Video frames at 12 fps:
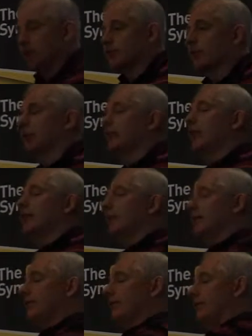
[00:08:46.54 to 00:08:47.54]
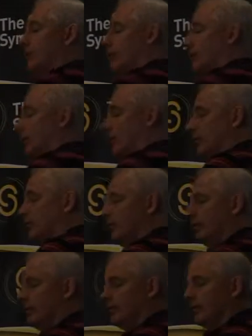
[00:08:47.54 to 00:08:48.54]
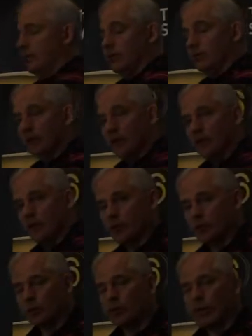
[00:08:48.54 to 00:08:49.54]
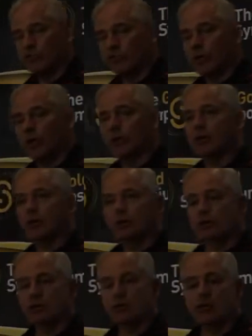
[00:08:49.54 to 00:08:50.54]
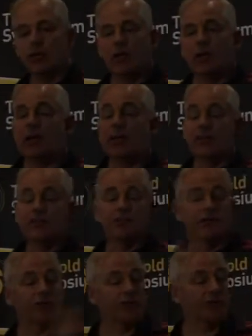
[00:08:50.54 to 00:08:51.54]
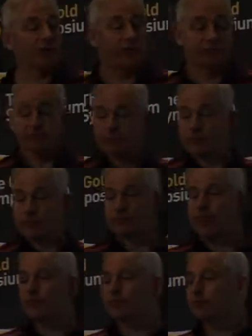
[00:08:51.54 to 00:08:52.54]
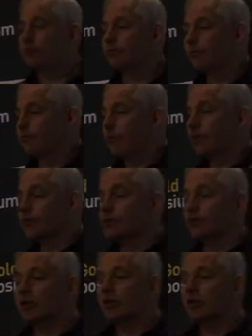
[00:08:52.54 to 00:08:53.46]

So if I gave the goldsmith to look after my gold, he'd give me a receipt, maybe for a few ounces of